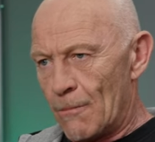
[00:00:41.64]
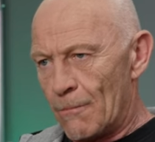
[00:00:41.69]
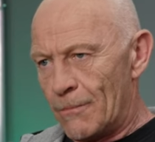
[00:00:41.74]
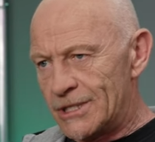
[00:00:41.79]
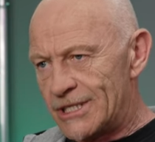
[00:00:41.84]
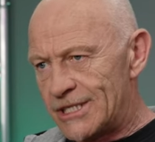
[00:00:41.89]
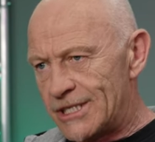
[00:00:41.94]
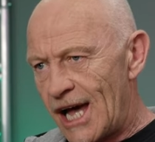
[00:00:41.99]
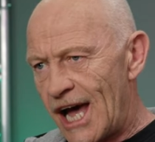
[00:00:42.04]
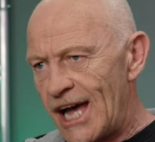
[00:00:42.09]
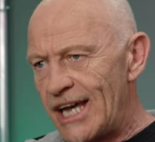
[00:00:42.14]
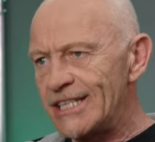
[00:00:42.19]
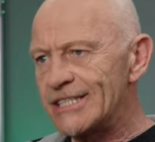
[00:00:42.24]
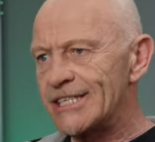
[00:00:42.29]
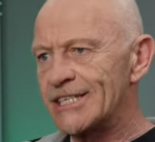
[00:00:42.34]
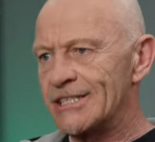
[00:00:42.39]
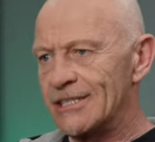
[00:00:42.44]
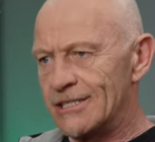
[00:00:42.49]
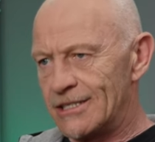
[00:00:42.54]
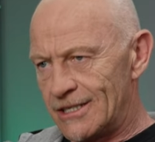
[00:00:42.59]

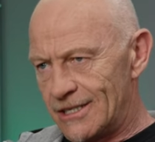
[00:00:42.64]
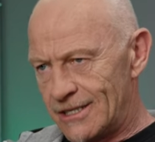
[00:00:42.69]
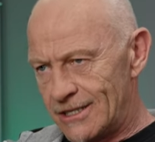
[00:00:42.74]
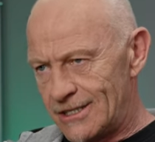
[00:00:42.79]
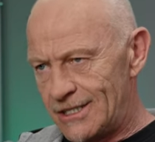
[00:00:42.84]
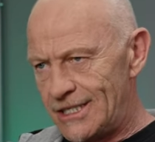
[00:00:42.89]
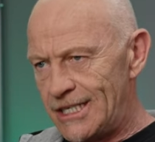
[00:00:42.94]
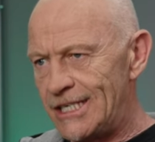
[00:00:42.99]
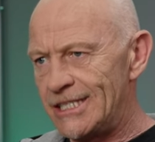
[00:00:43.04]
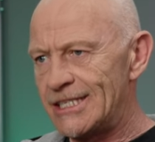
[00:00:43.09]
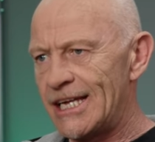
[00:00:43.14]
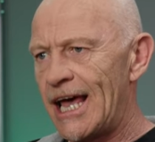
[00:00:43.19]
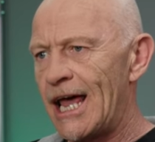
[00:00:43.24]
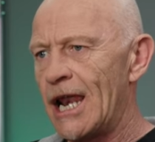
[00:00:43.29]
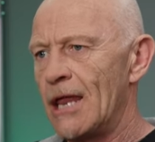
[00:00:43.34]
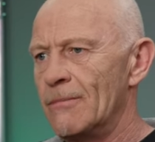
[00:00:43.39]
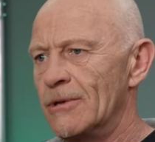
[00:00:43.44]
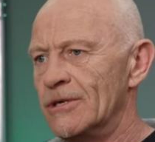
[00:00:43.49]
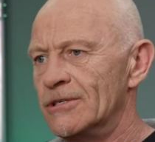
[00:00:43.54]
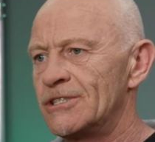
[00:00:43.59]
Besides these
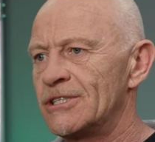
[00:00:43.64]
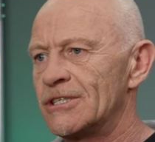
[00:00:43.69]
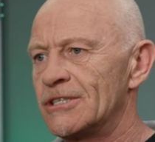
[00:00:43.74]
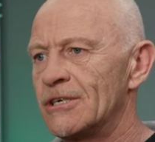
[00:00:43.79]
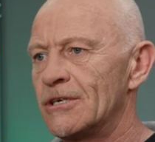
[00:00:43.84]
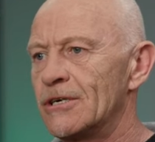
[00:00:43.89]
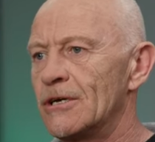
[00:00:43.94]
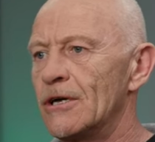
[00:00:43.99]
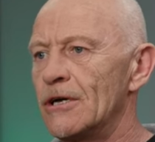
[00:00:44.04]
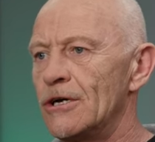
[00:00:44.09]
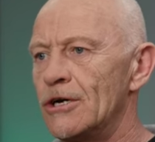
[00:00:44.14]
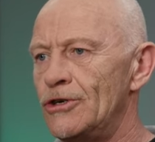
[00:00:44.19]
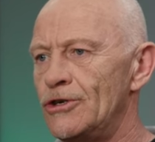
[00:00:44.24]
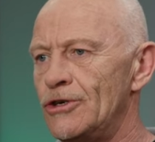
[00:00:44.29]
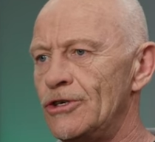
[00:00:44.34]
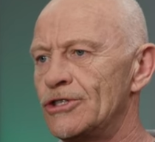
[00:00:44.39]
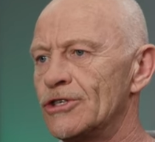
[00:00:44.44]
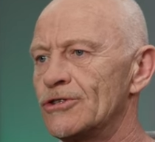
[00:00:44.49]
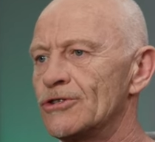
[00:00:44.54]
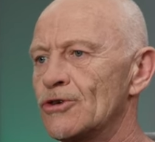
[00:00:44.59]
elements, a
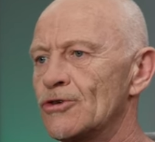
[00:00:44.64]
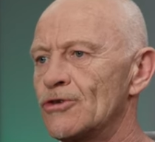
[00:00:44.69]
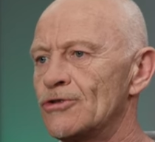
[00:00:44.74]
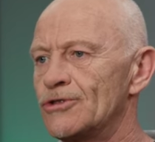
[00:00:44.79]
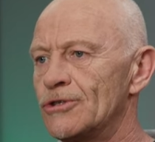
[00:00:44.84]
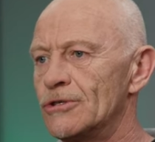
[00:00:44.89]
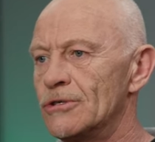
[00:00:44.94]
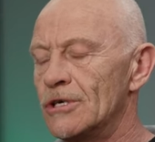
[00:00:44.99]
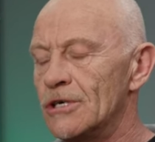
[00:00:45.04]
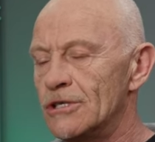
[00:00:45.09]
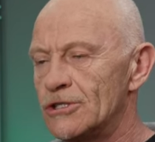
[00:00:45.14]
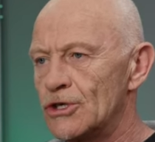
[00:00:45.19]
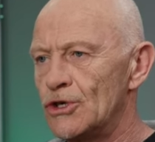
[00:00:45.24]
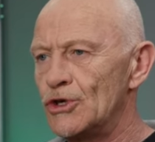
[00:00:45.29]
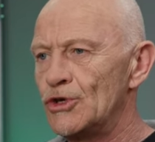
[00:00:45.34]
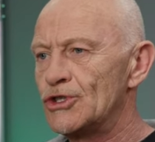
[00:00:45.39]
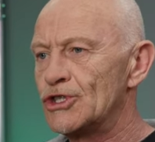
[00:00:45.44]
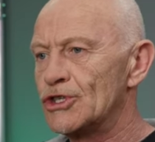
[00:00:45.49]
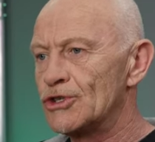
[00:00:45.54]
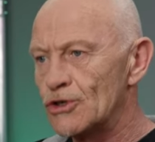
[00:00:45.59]
nutrient con a
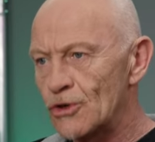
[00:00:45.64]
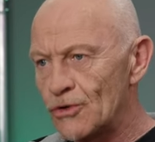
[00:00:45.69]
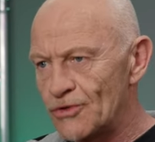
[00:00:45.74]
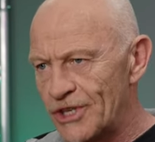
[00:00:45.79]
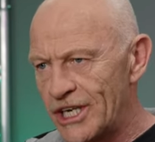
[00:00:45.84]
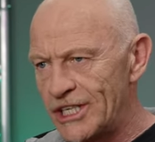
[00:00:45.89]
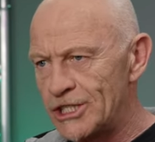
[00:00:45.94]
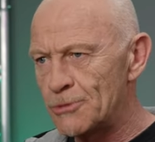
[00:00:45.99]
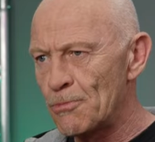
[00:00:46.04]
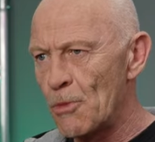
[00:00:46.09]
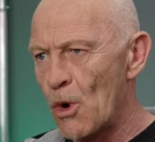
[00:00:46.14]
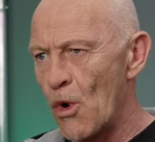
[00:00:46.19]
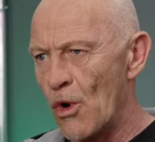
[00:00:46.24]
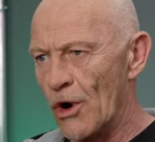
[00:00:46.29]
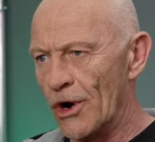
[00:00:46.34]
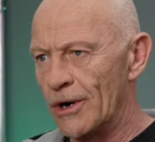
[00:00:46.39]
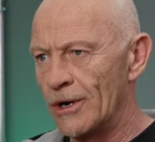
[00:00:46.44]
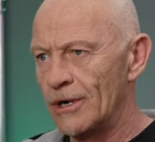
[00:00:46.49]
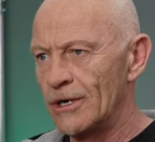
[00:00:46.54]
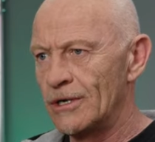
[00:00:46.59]
solution contains more.